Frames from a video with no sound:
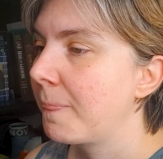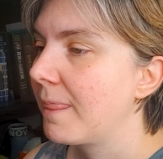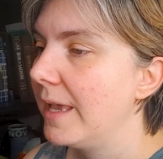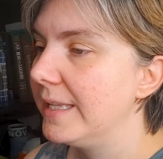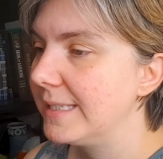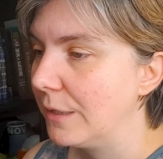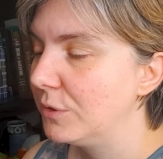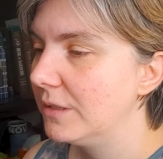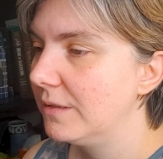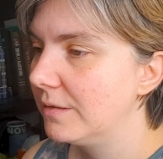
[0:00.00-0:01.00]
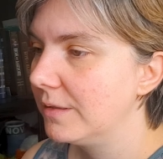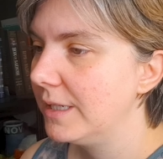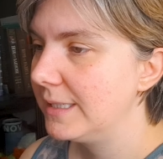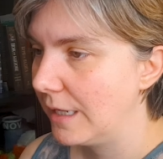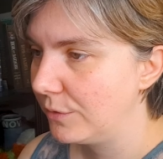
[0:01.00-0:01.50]
It
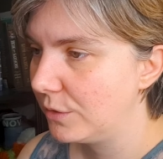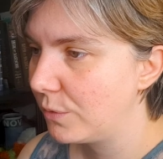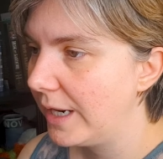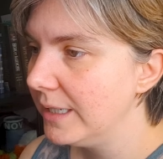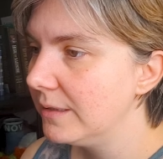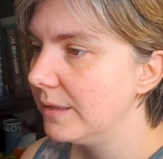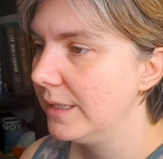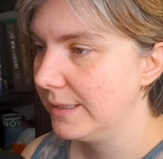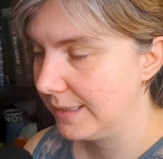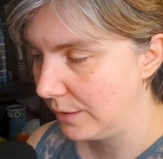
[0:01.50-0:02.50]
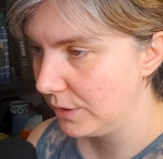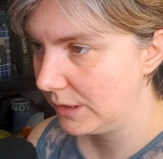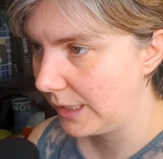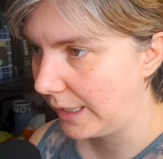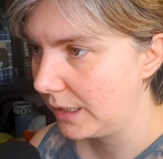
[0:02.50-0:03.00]
sounded right. It
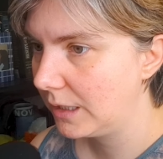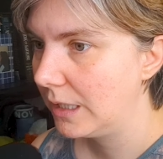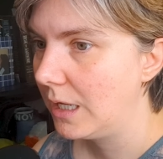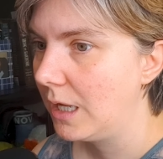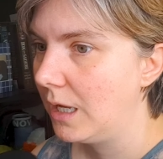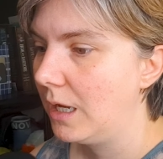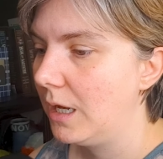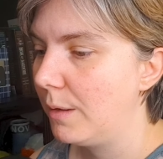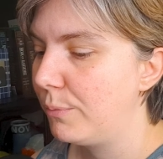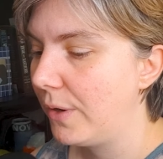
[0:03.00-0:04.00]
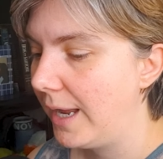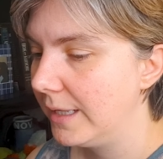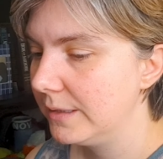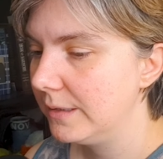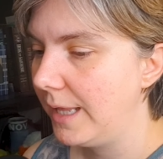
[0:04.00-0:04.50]
sounded like a
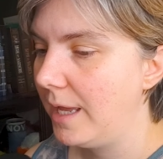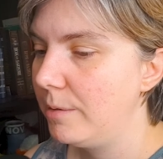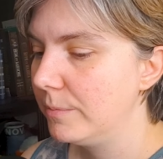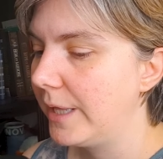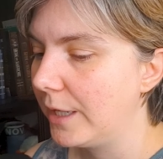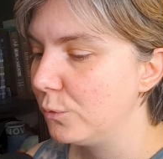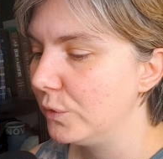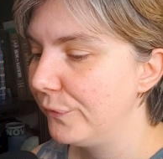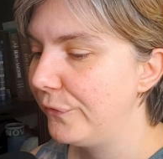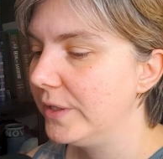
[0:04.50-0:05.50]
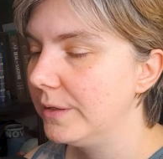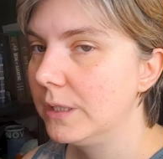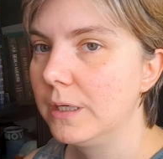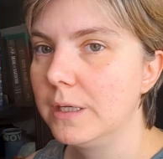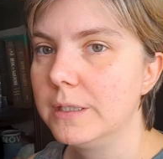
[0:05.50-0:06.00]
brand name that would
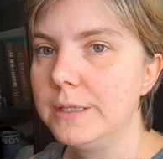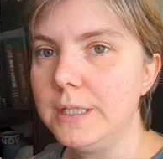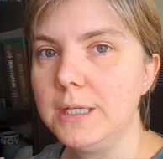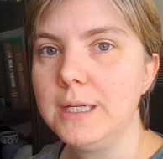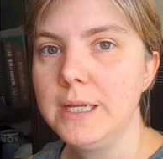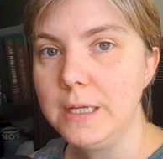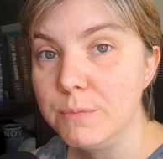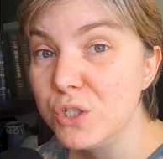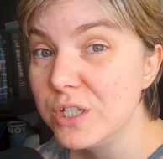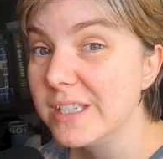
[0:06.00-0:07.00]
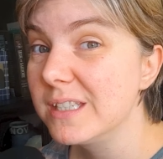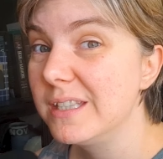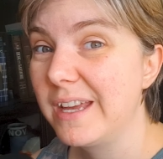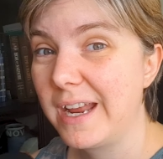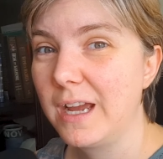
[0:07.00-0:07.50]
fit the images
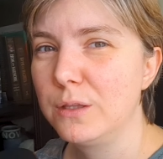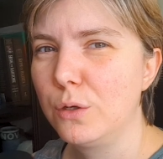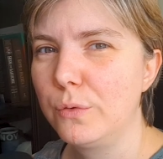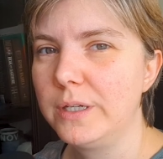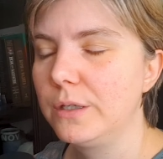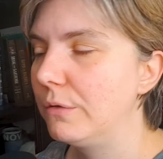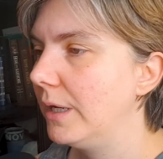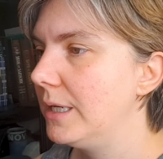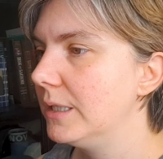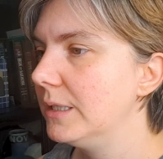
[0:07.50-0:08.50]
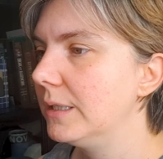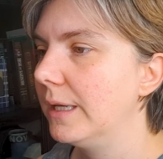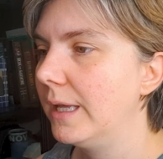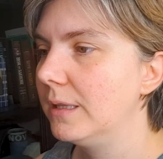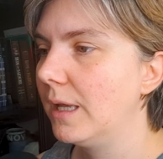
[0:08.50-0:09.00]
that I had already created,
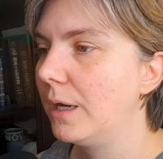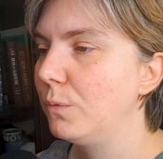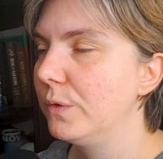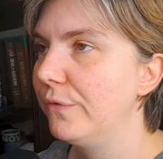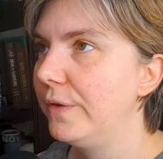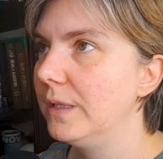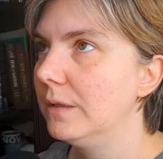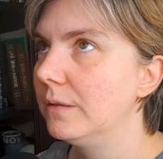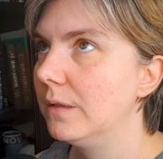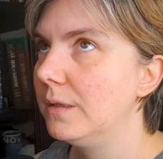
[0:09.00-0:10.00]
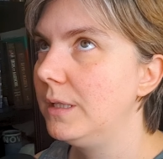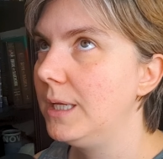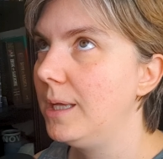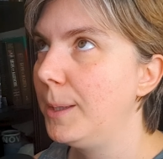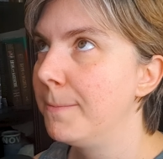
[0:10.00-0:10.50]
and that would fit
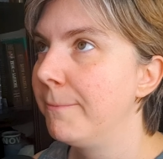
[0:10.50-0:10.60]
the